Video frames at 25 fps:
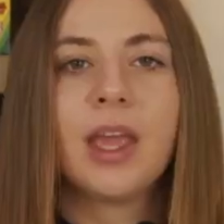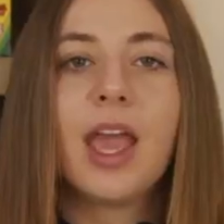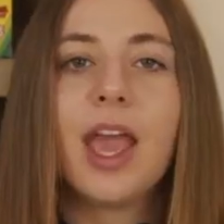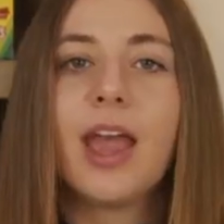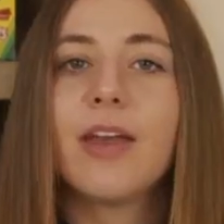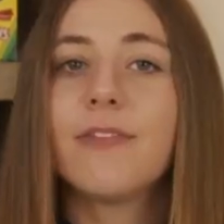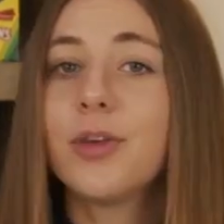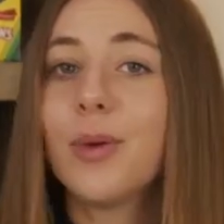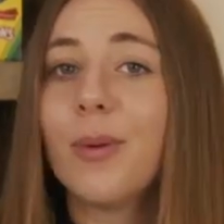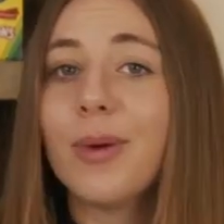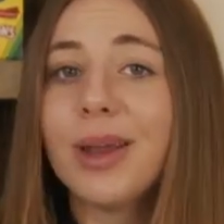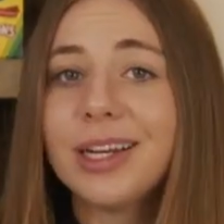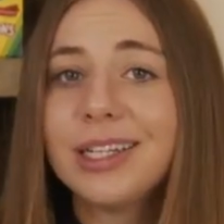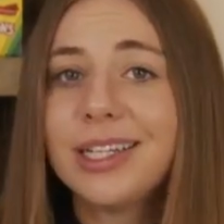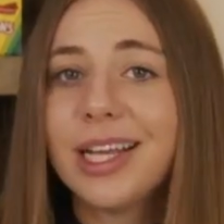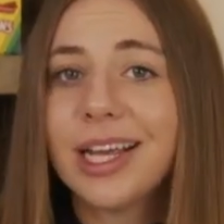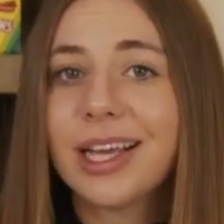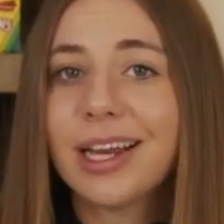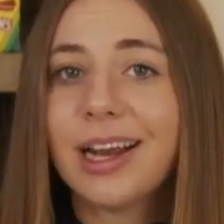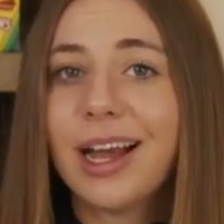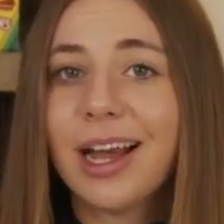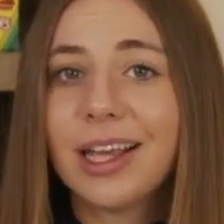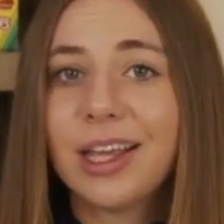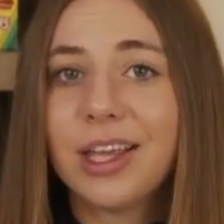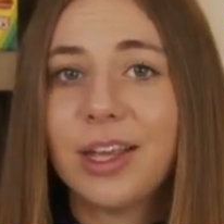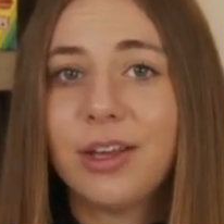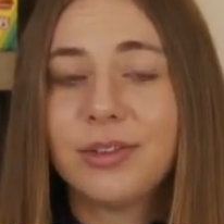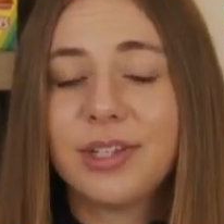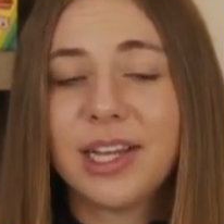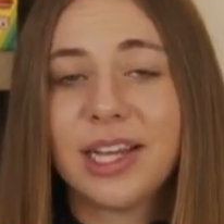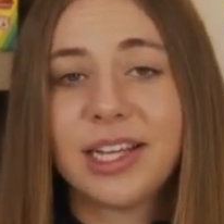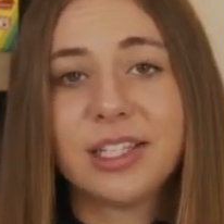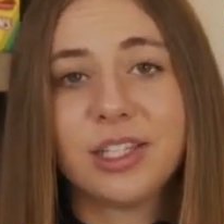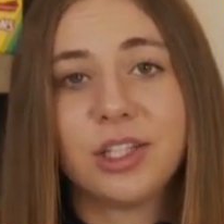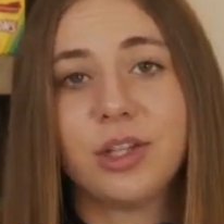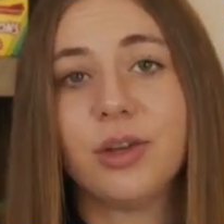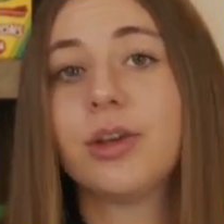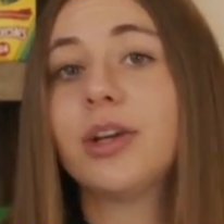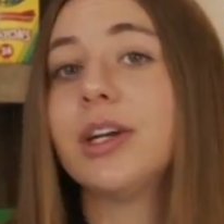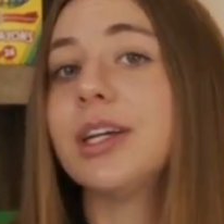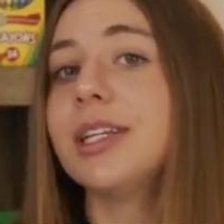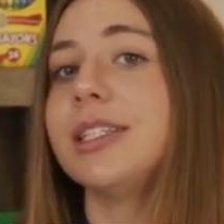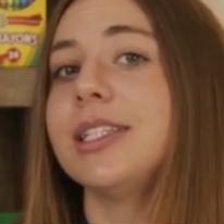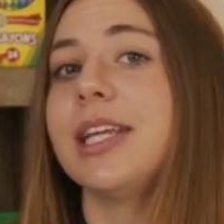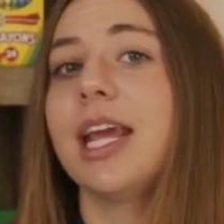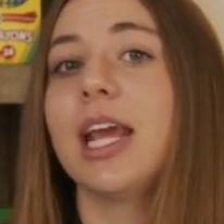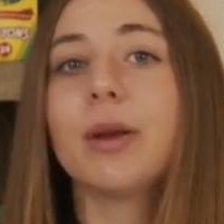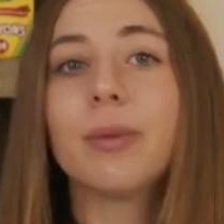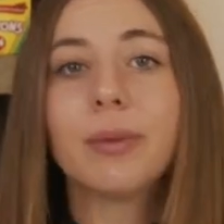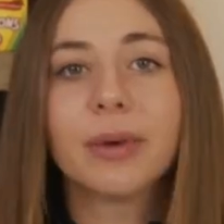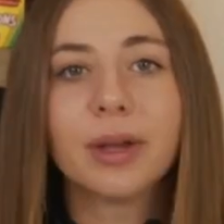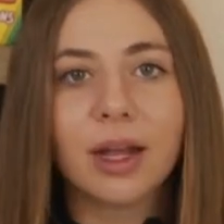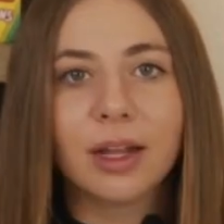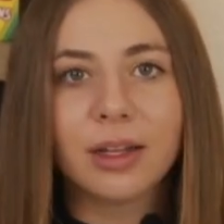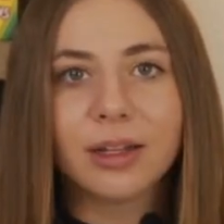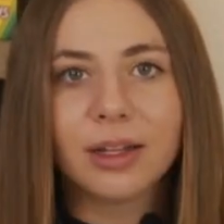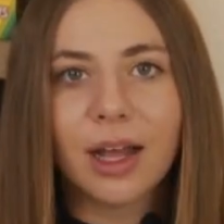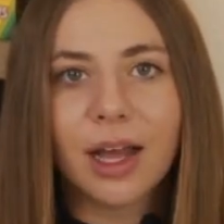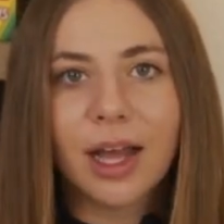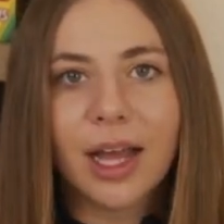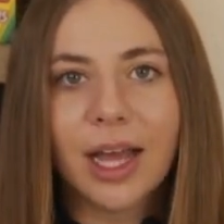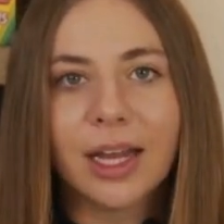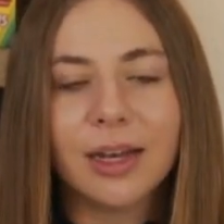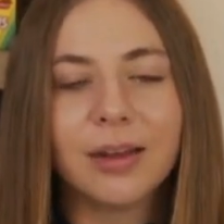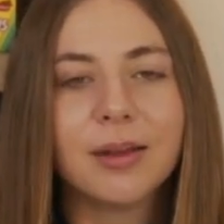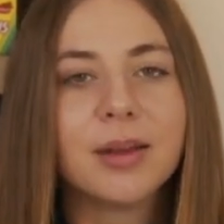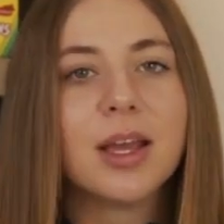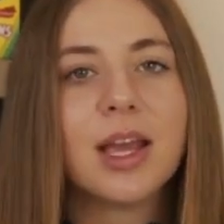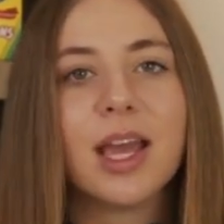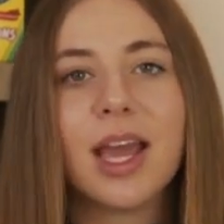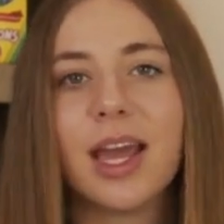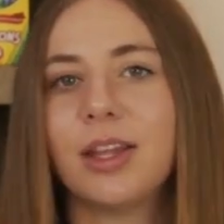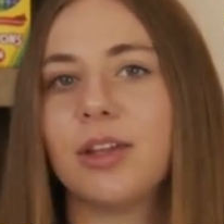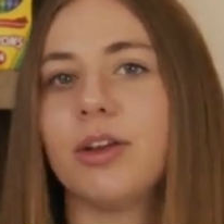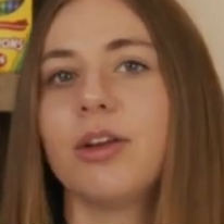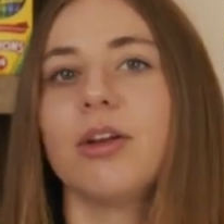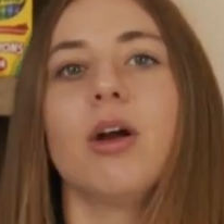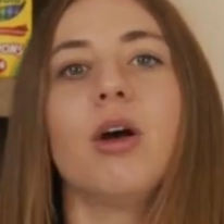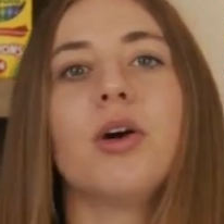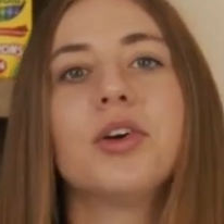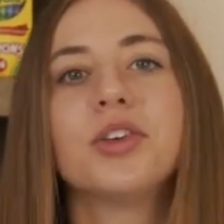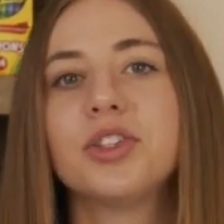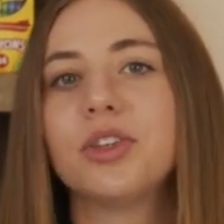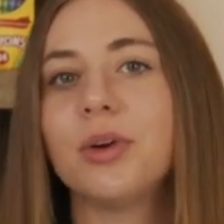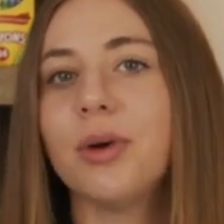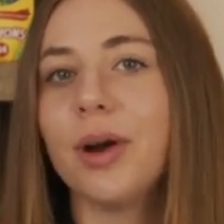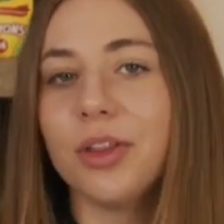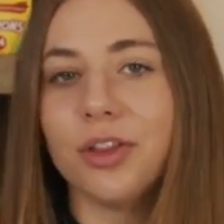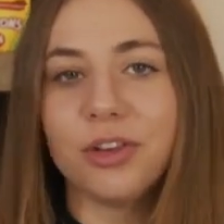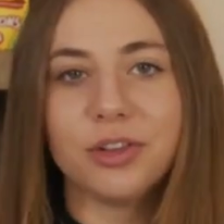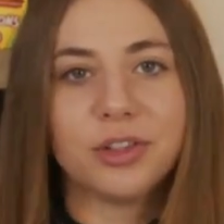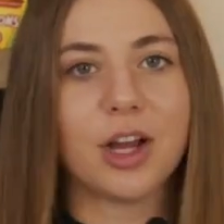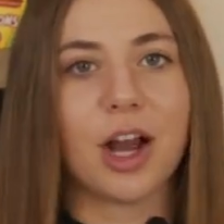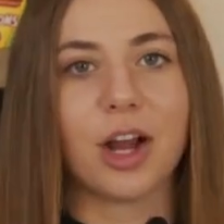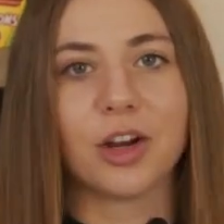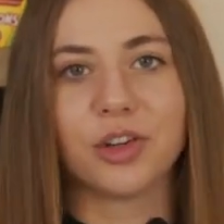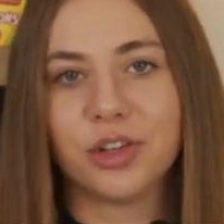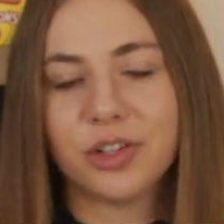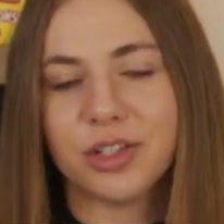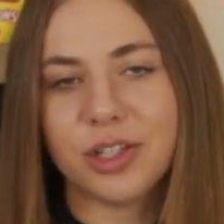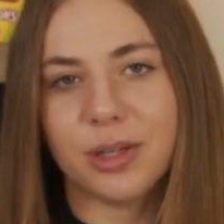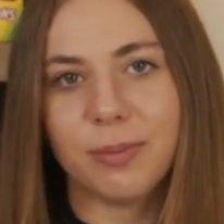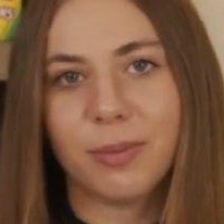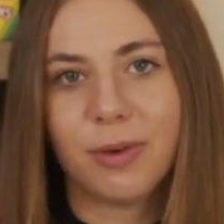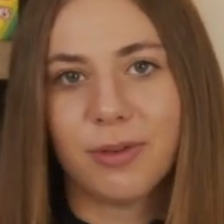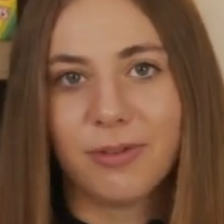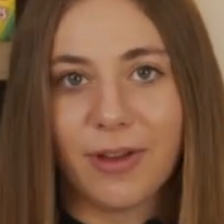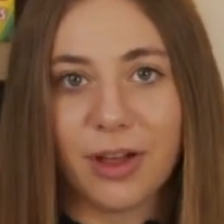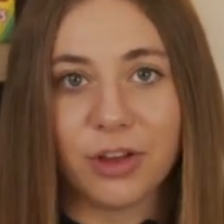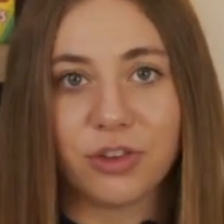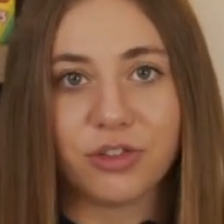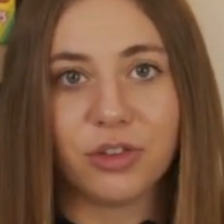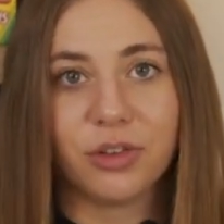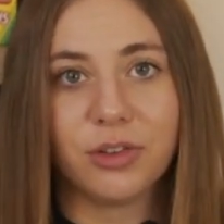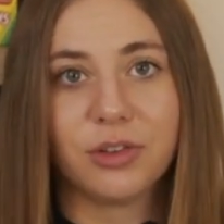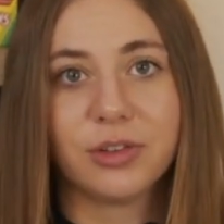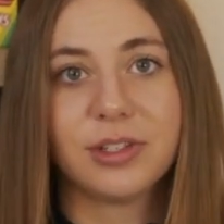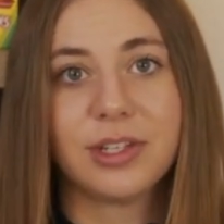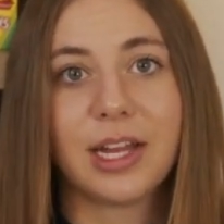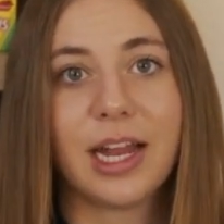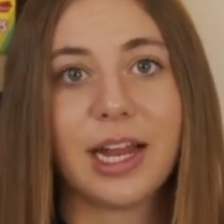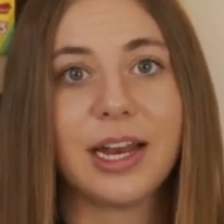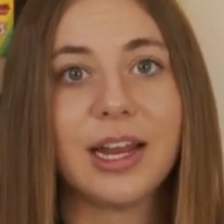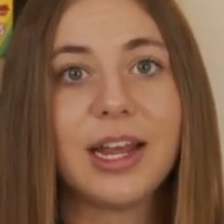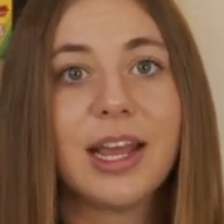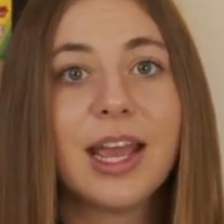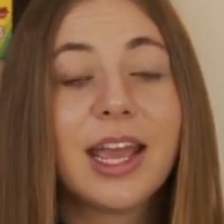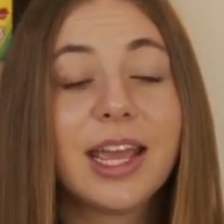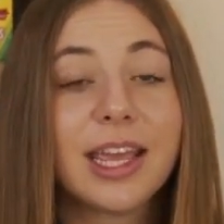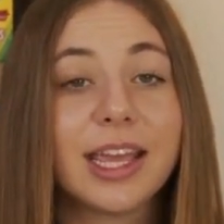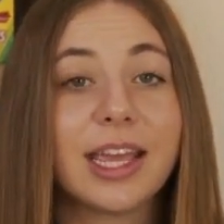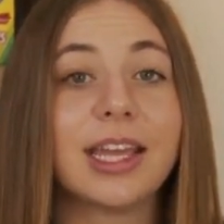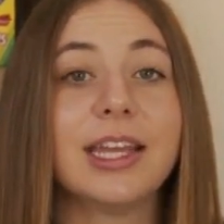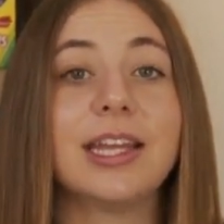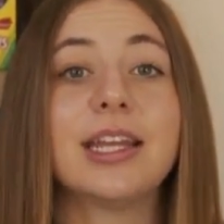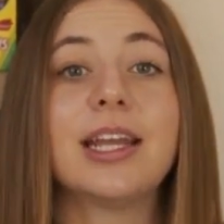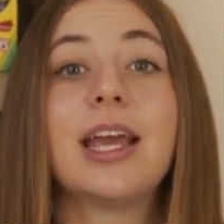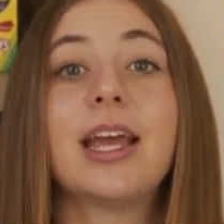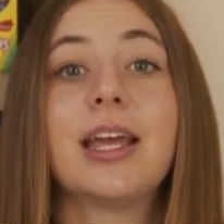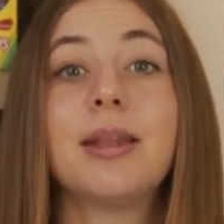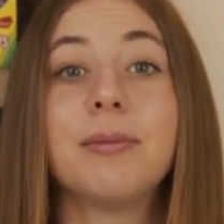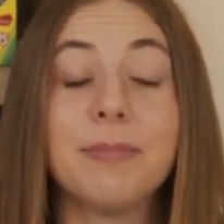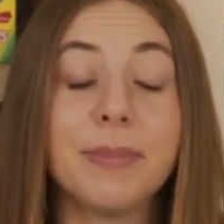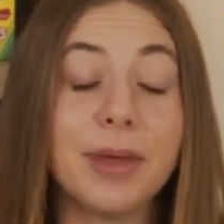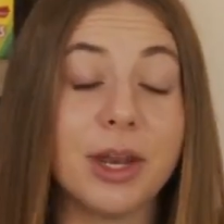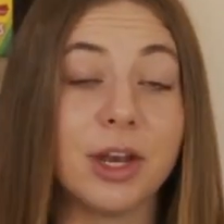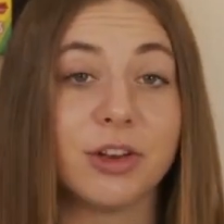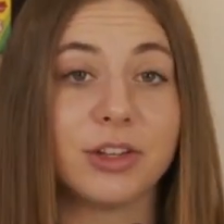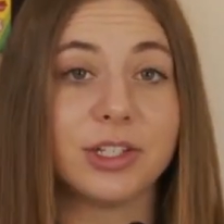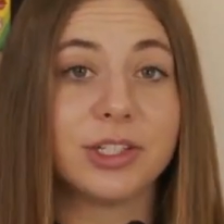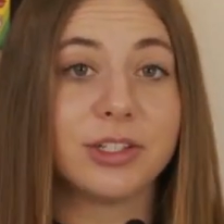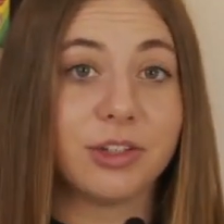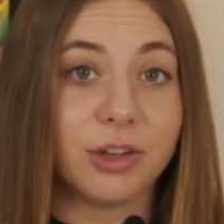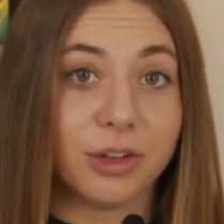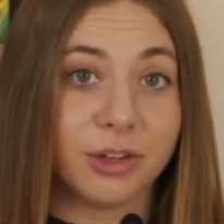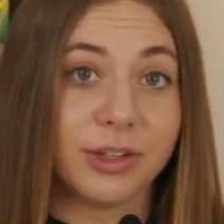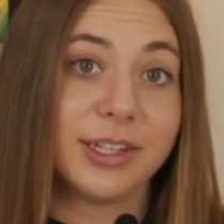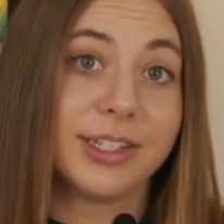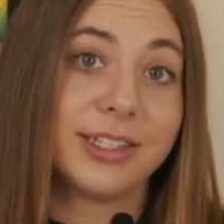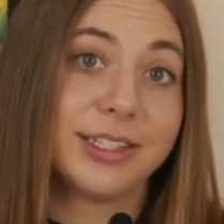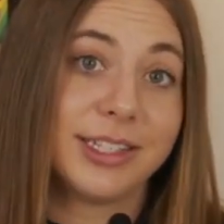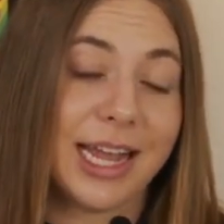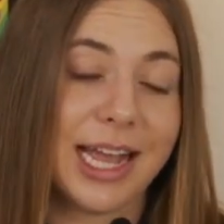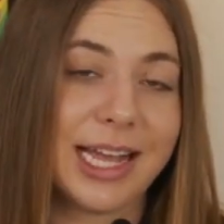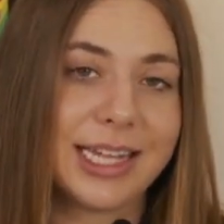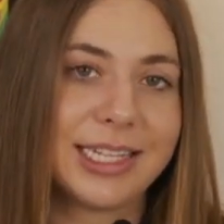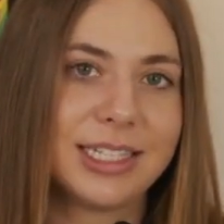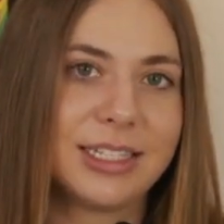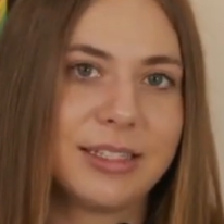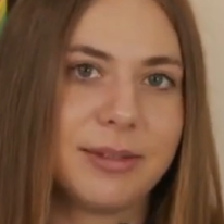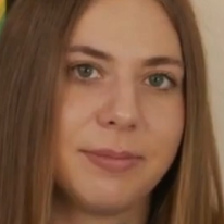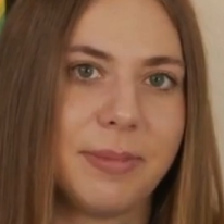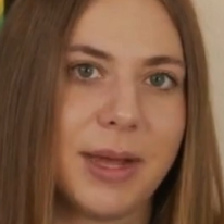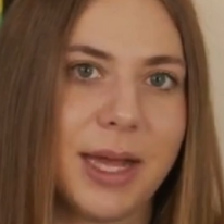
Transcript: If you want to take an IQ test, you could take one online, and there are also other doctors and professionals that can administer this test.